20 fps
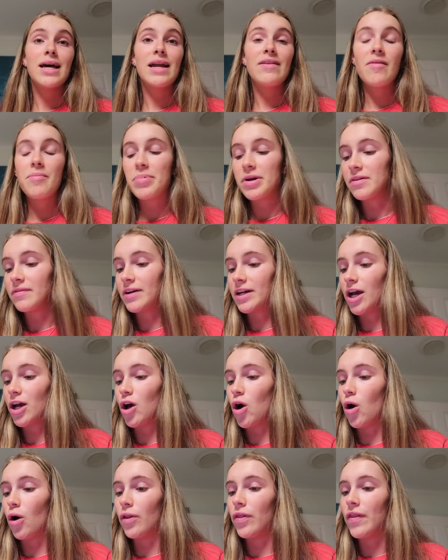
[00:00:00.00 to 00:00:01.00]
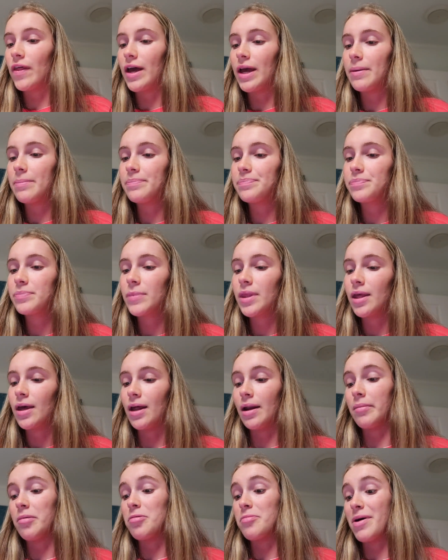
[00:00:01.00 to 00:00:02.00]
kind of a bit of like a God theme.
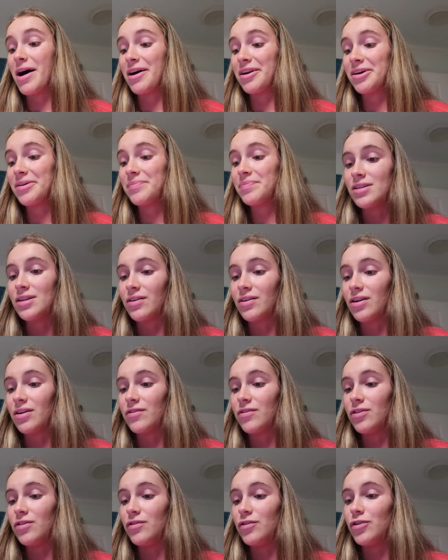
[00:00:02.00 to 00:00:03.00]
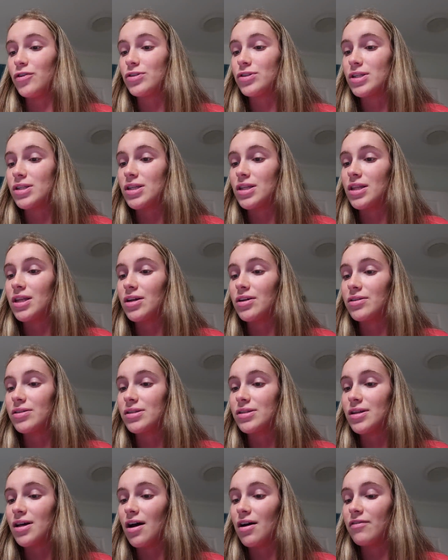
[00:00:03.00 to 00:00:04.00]
I'm about it. So I've got a few verses in there and
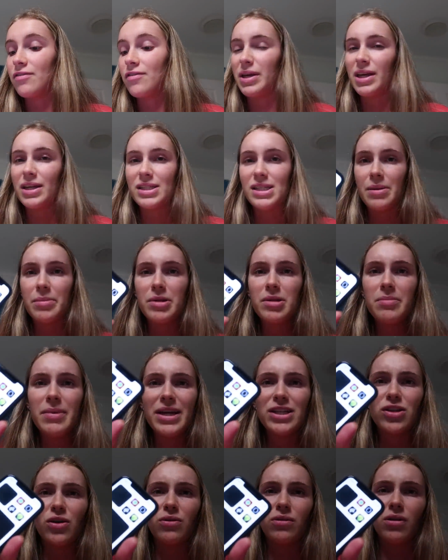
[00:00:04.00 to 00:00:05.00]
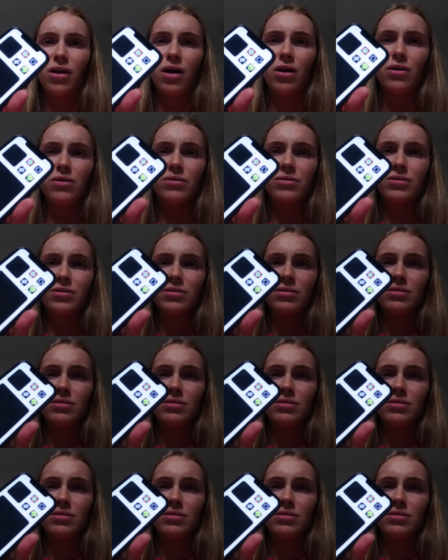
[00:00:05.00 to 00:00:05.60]
stuff. Yeah, some of them like don't load.